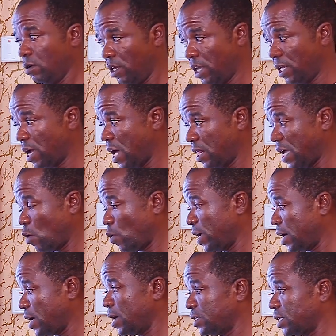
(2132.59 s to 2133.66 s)

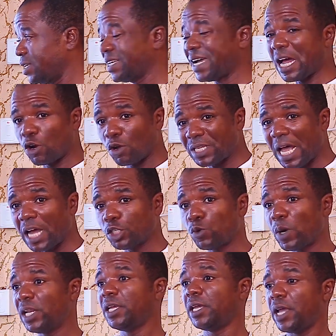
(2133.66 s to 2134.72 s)
Acquired characteristics are not
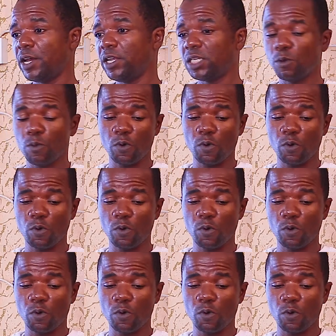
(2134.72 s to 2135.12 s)
actually inheritable,